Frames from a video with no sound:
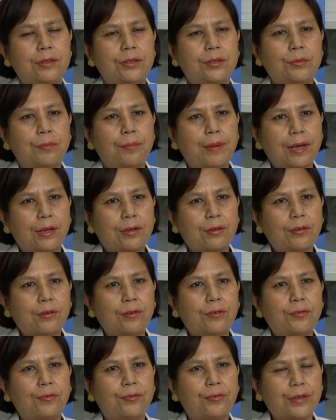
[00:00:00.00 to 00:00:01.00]

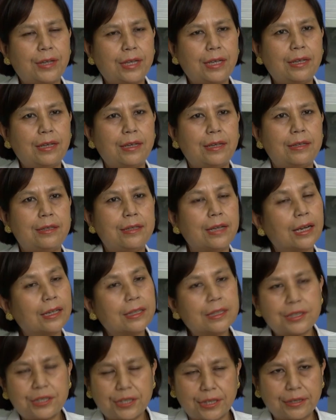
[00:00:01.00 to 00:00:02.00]
tobacco-free
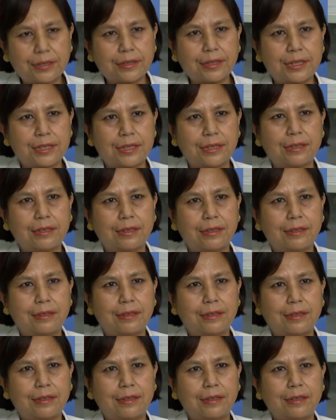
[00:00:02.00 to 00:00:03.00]
younger generation
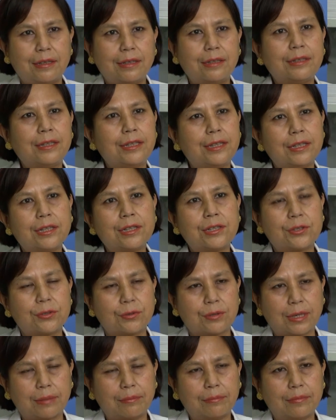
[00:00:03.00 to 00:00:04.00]
in the years to
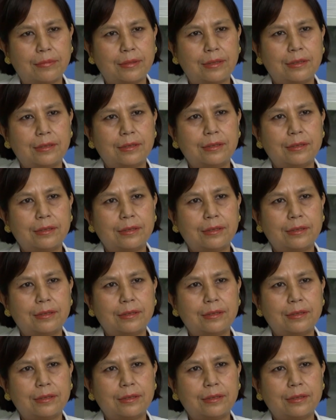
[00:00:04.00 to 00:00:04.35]
come.